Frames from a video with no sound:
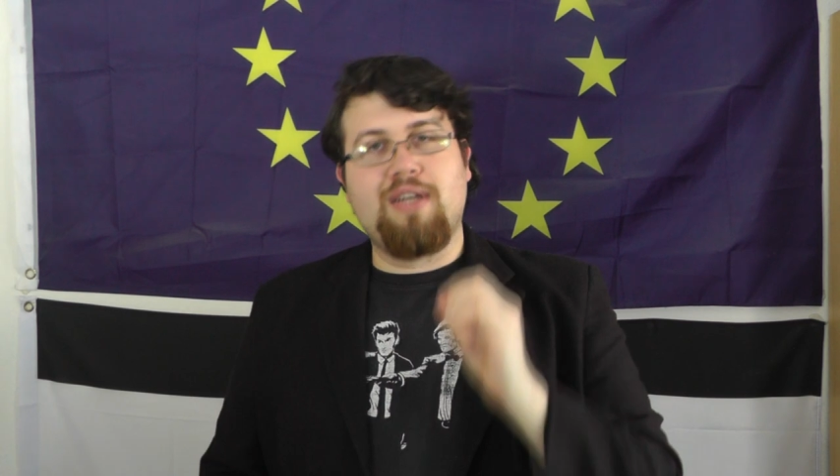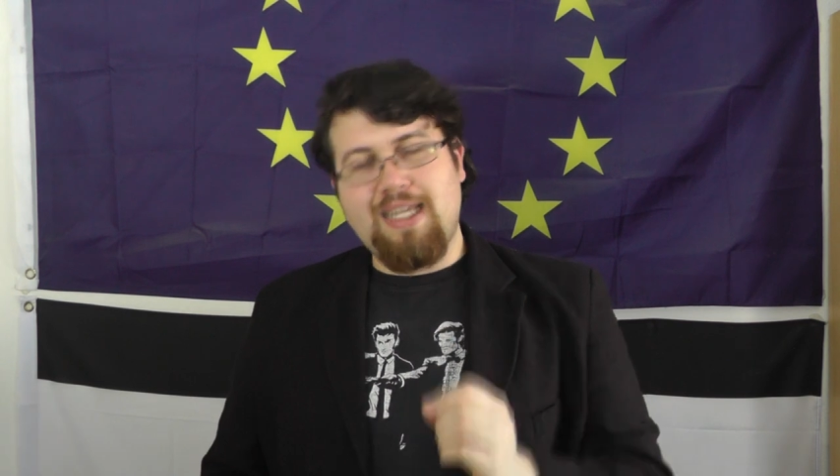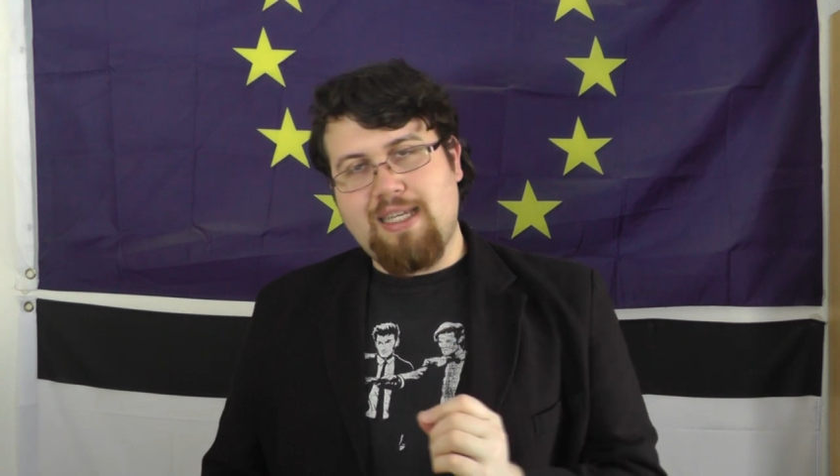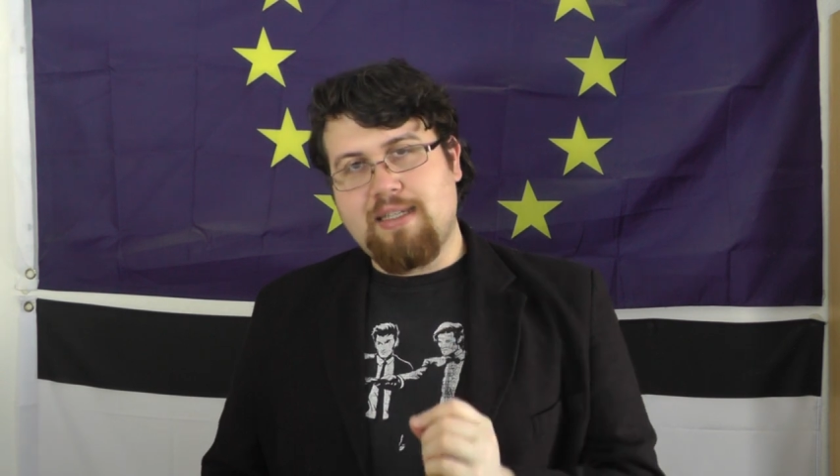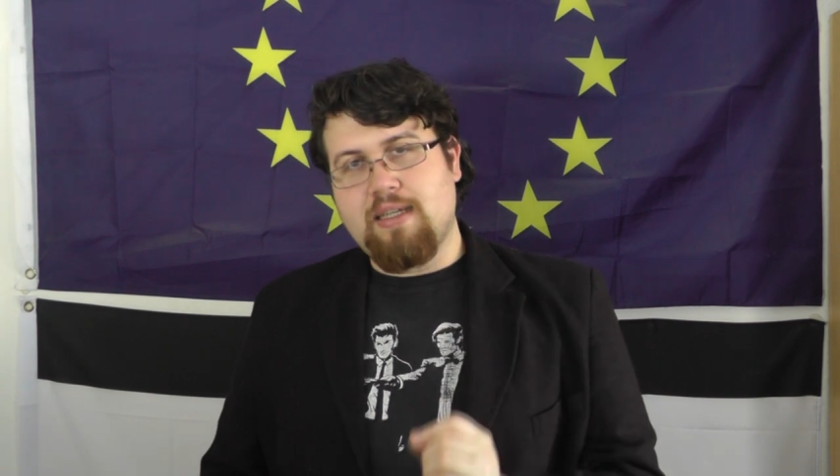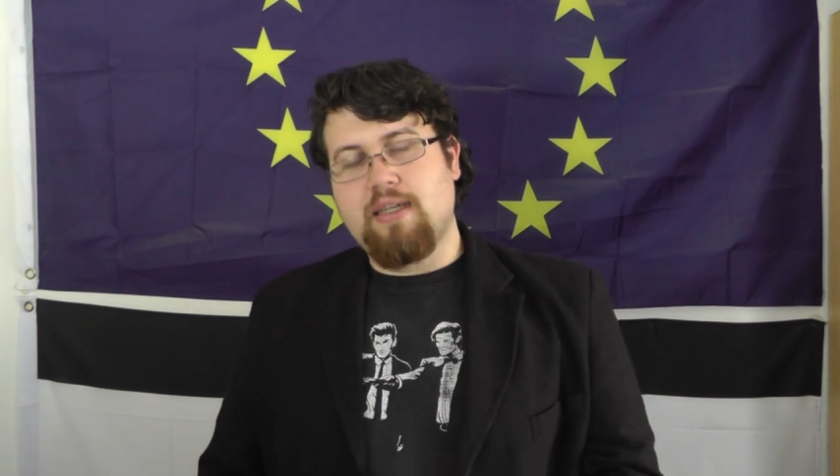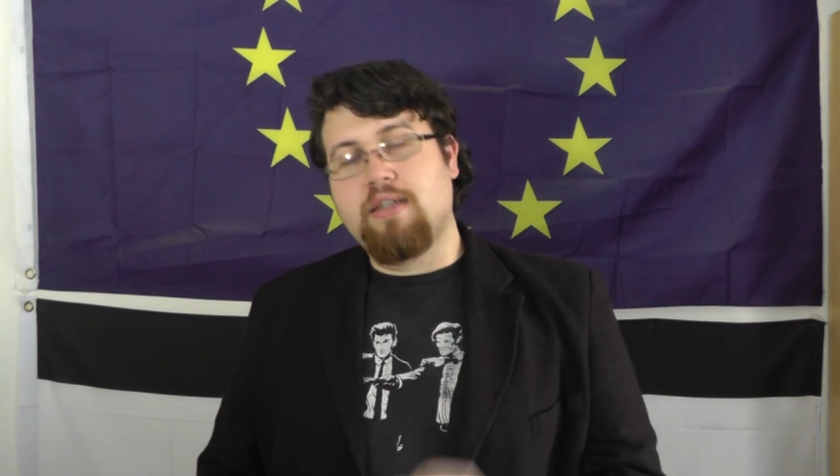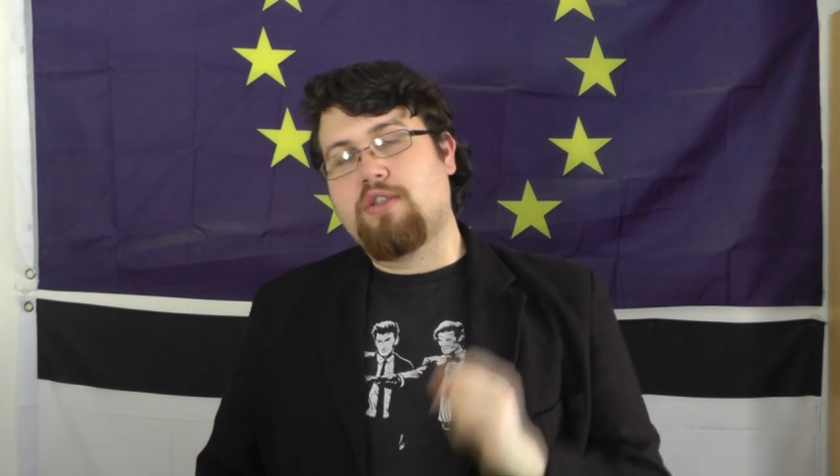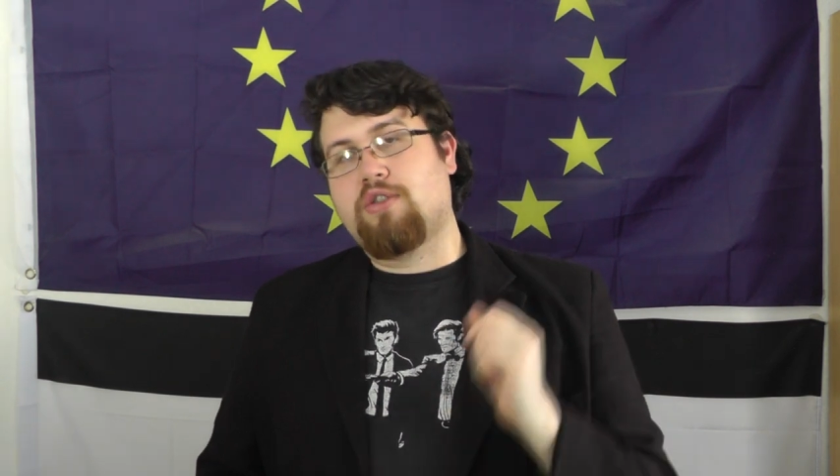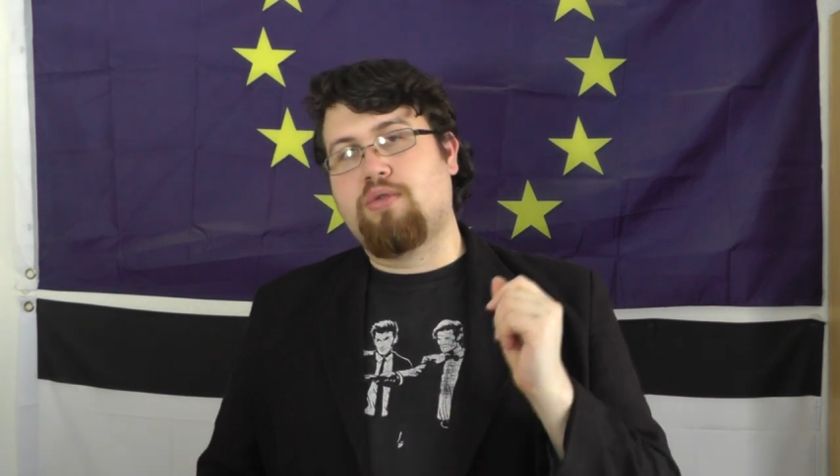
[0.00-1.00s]
lead
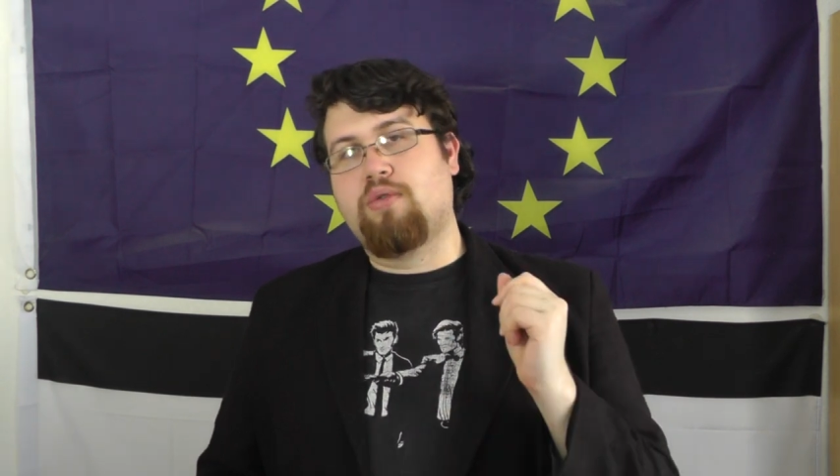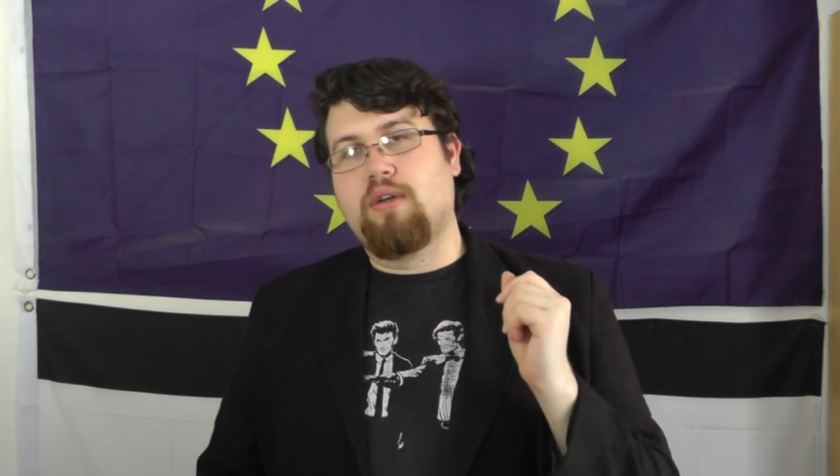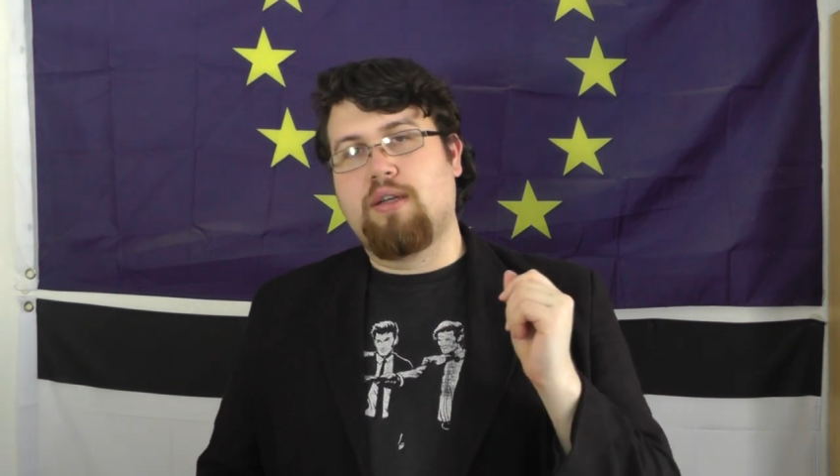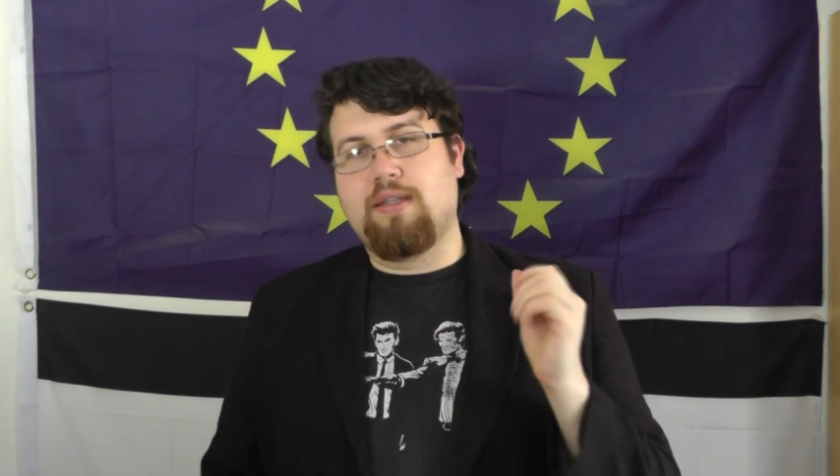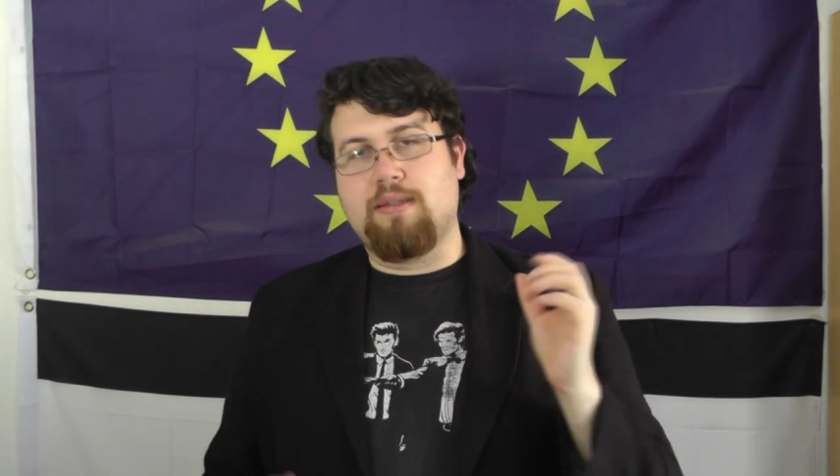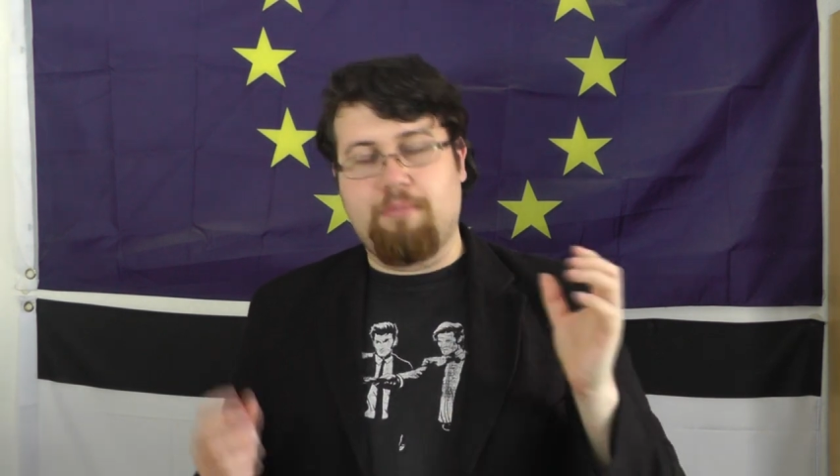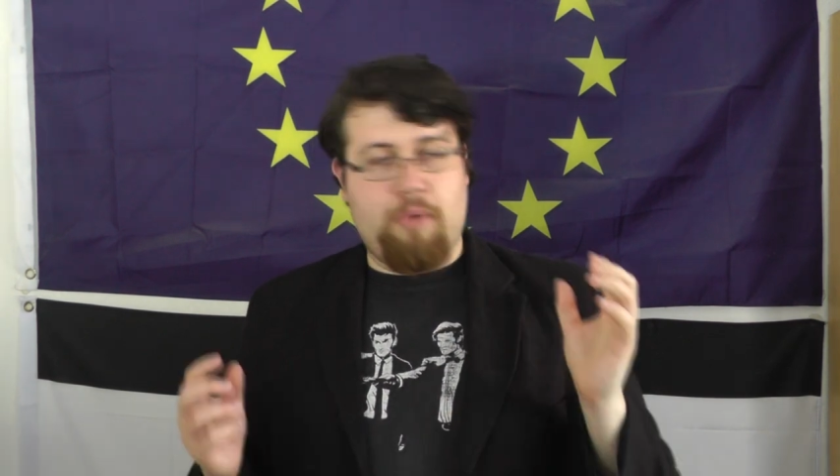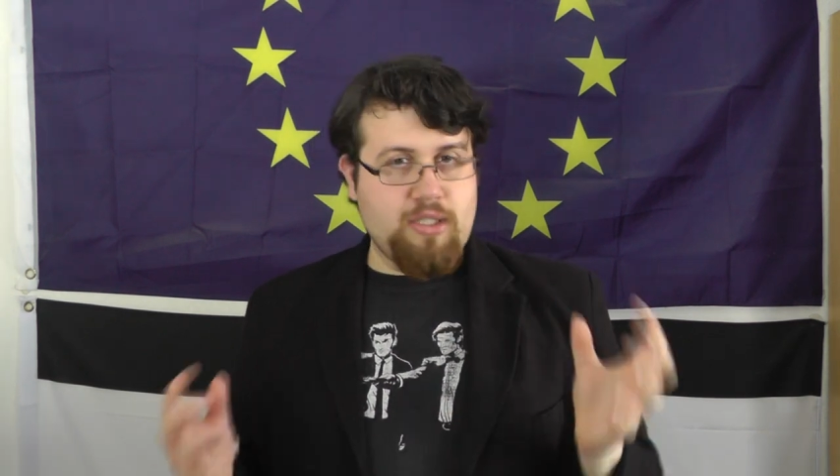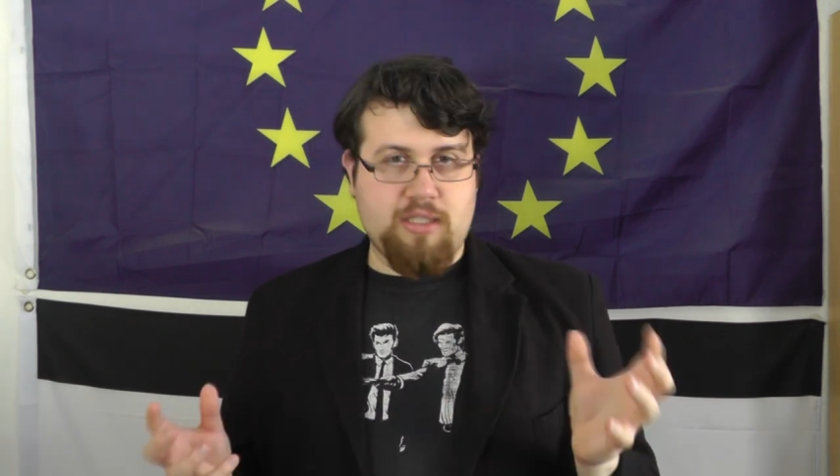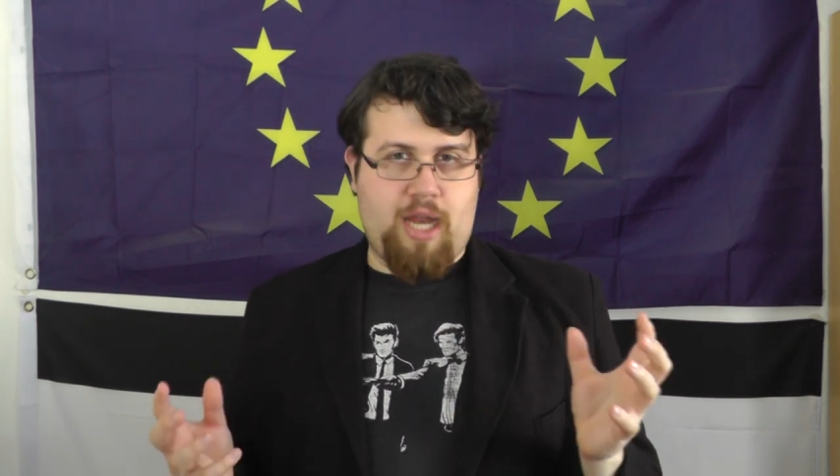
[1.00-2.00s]
to
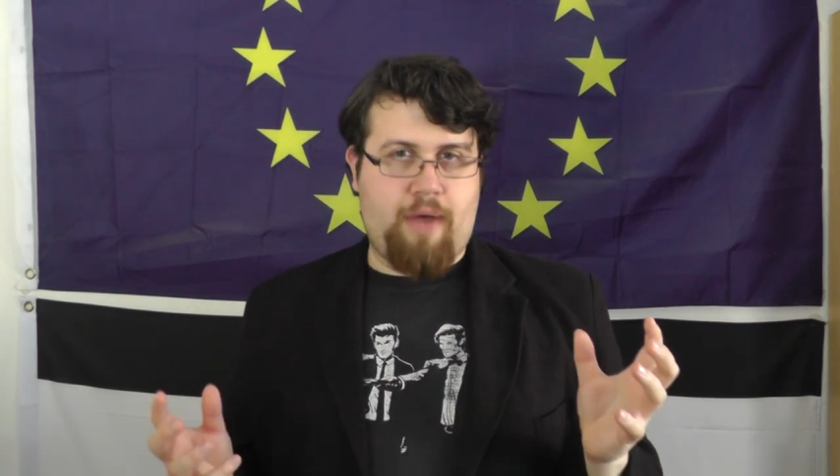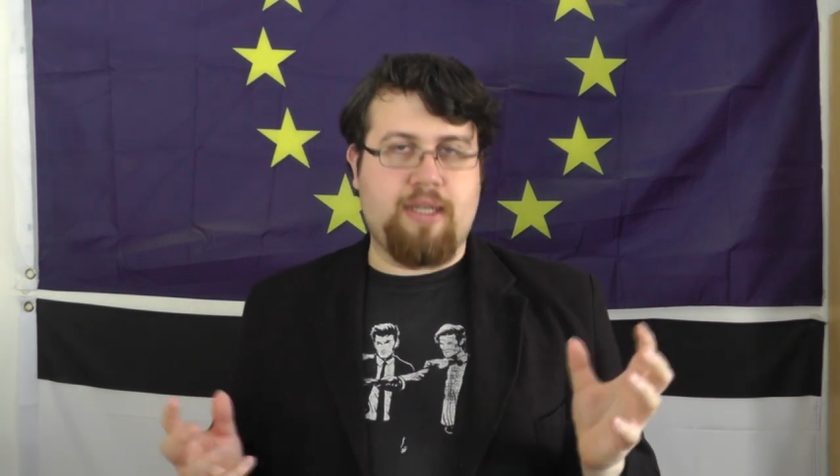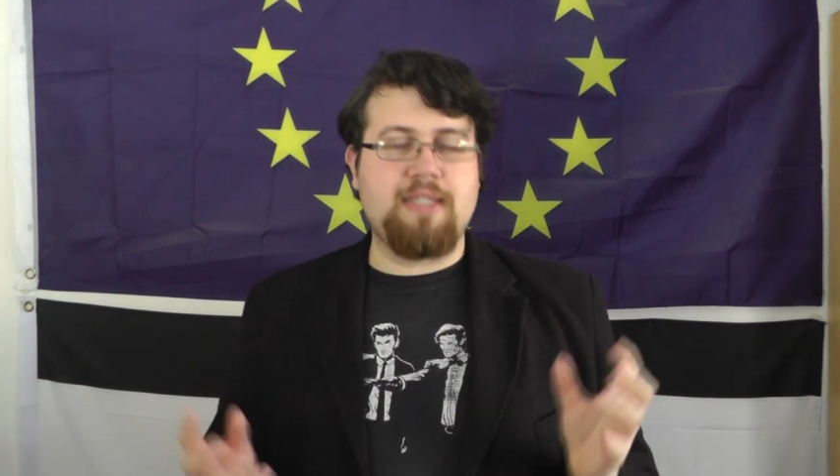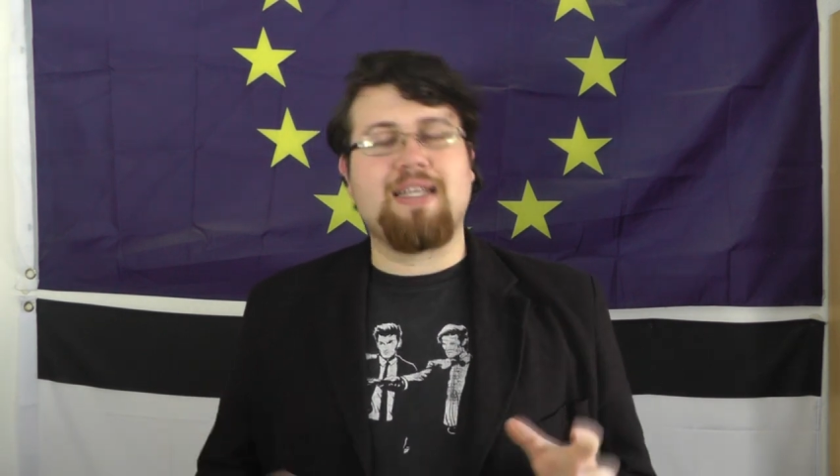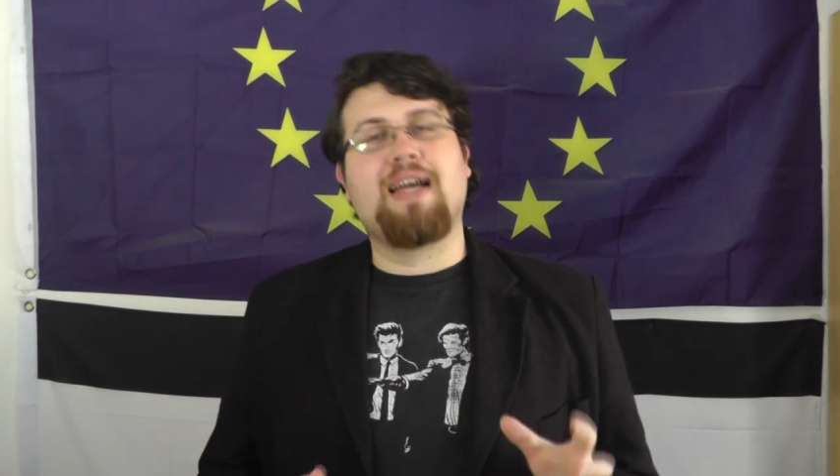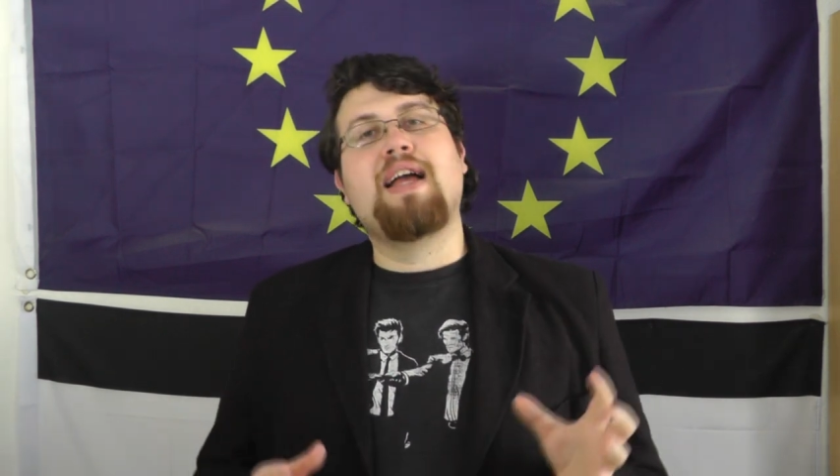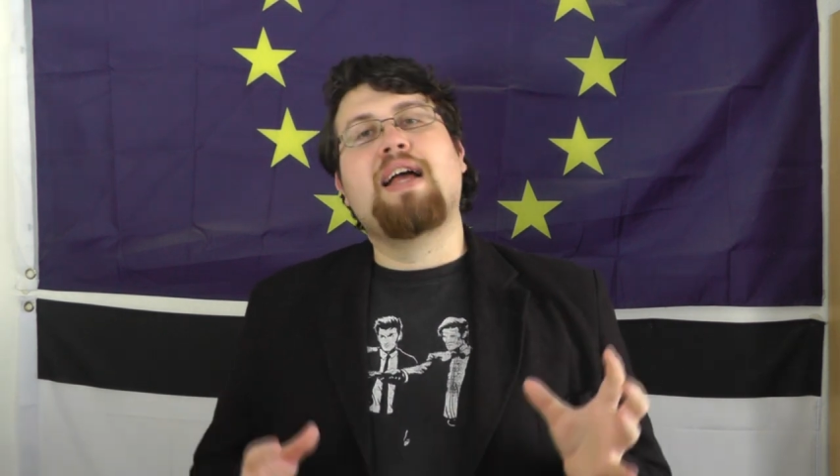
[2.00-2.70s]
mercenaries